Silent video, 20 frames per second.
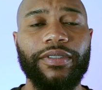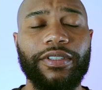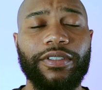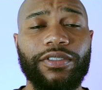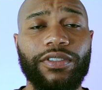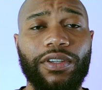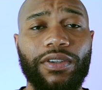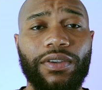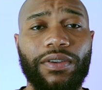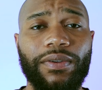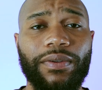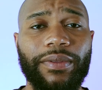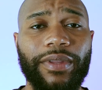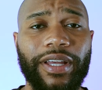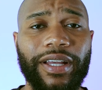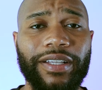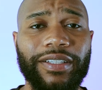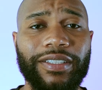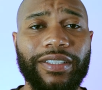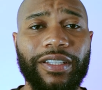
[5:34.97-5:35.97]
So
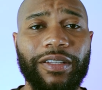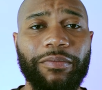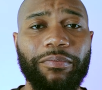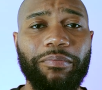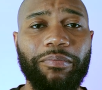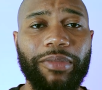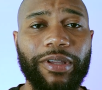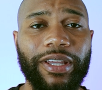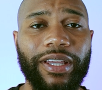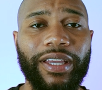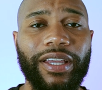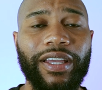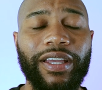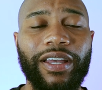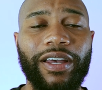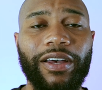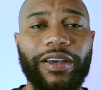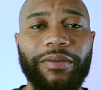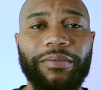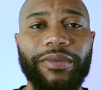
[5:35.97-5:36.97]
that's the
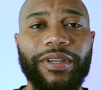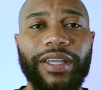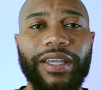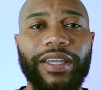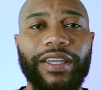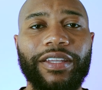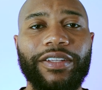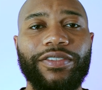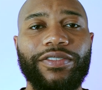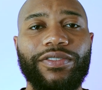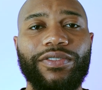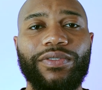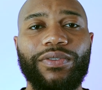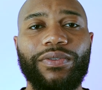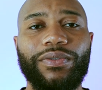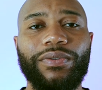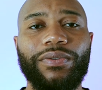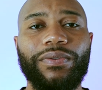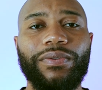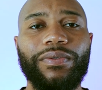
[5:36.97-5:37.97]
big updates
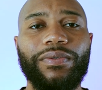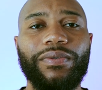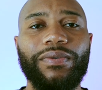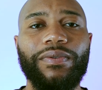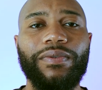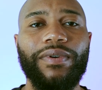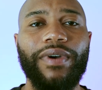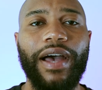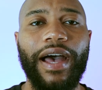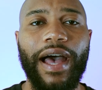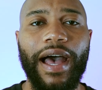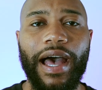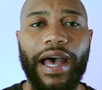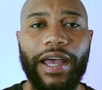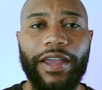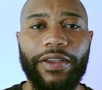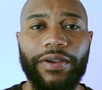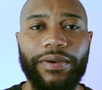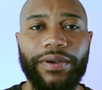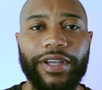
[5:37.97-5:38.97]
to
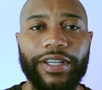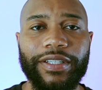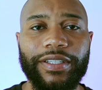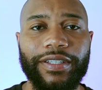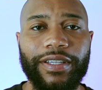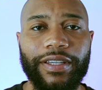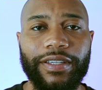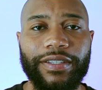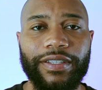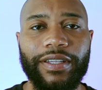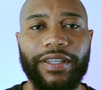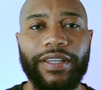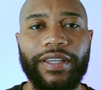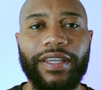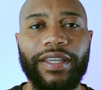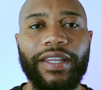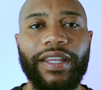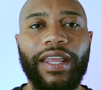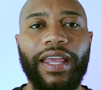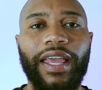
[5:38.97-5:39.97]
iOS
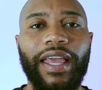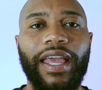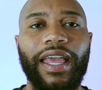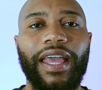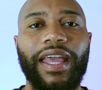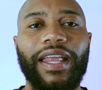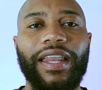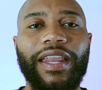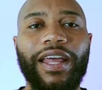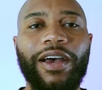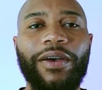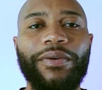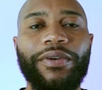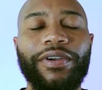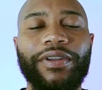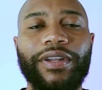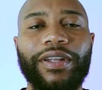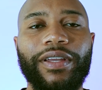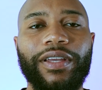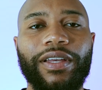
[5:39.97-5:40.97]
16, and now we're
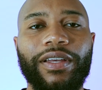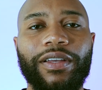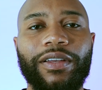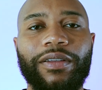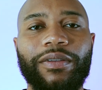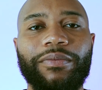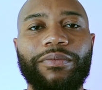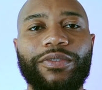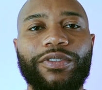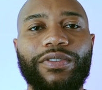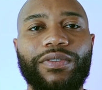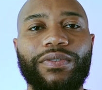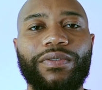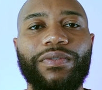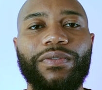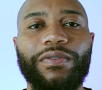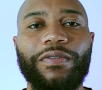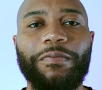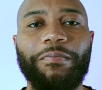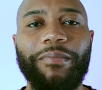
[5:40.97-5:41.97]
gonna come
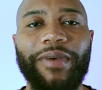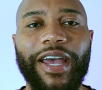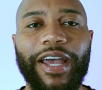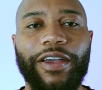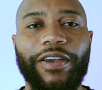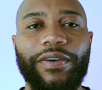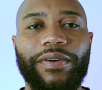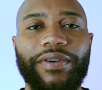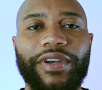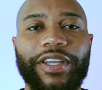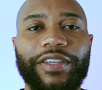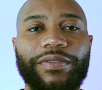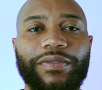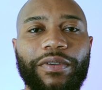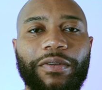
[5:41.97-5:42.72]
to macOS